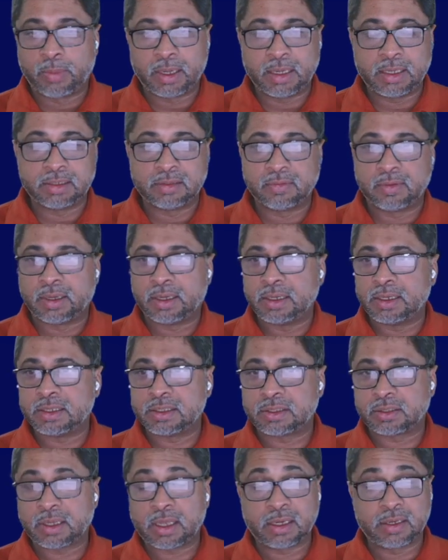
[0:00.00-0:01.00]
mobile
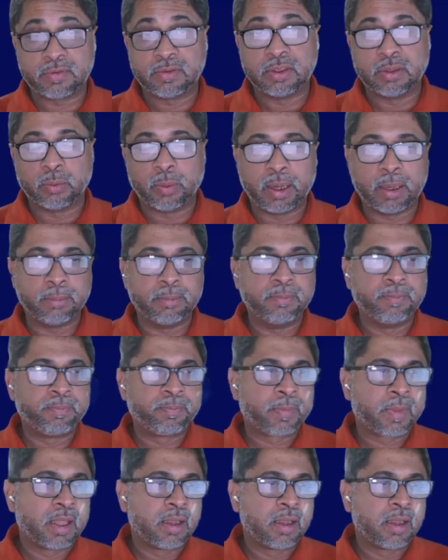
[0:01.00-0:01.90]
device, and even the web.